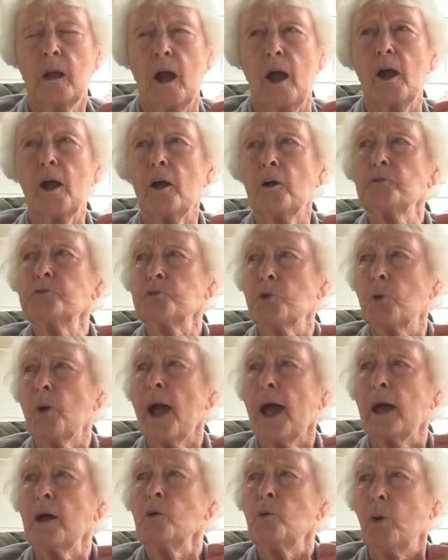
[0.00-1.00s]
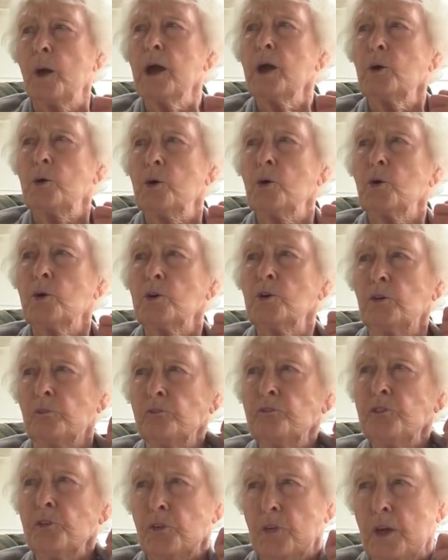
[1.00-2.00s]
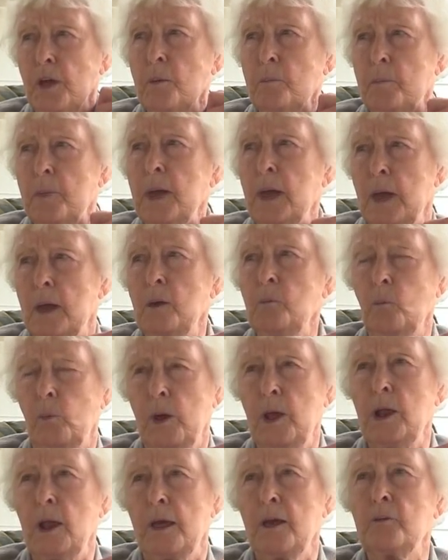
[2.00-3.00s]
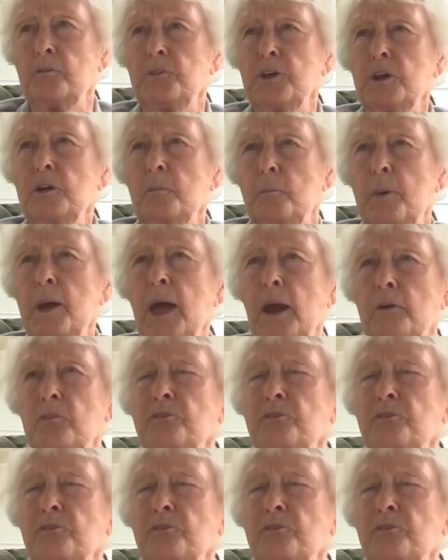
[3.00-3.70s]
After I quit cooking for them men, we lived in about